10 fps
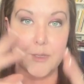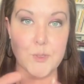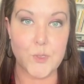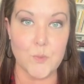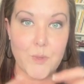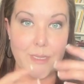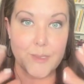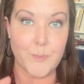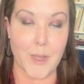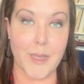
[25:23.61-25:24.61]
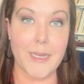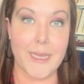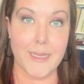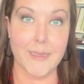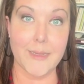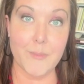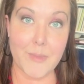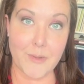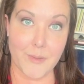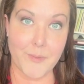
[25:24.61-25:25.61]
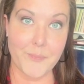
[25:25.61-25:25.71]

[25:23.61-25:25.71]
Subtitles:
sweet spot in the middle.